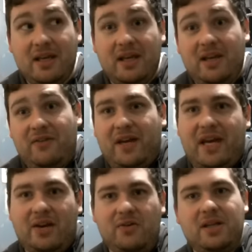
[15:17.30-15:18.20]
If I
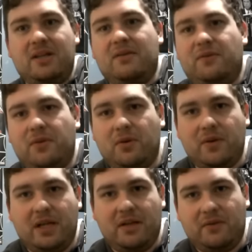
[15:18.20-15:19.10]
had to rate it for a
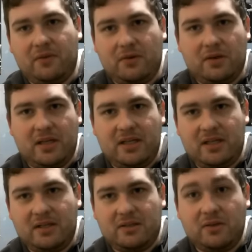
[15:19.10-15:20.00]
rating for
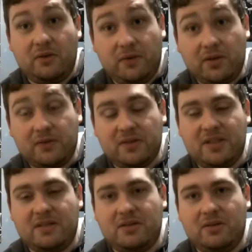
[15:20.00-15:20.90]
uh, so far for
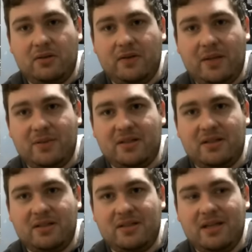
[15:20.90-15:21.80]
season two of
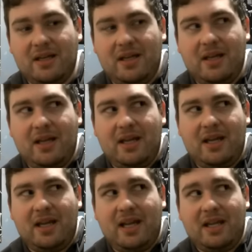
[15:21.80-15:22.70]
Amazon's
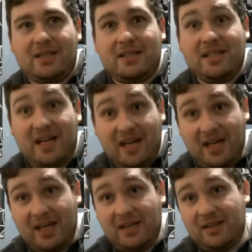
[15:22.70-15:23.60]
it's a
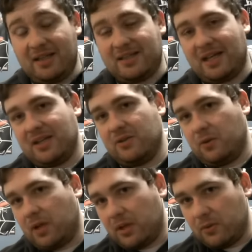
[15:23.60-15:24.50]
9. It's got to do a
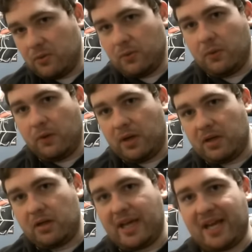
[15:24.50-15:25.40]
lot of cool
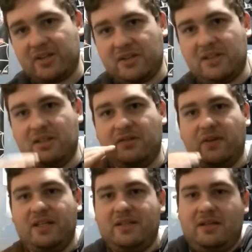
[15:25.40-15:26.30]
uh, action scenes,
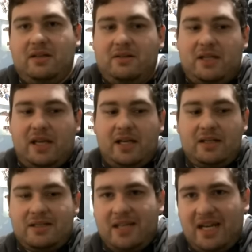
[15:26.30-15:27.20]
fight scenes,
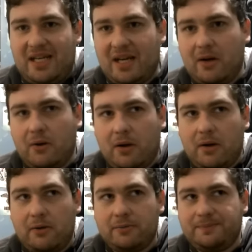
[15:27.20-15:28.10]
and stand out,
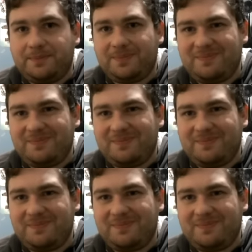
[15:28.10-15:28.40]
um,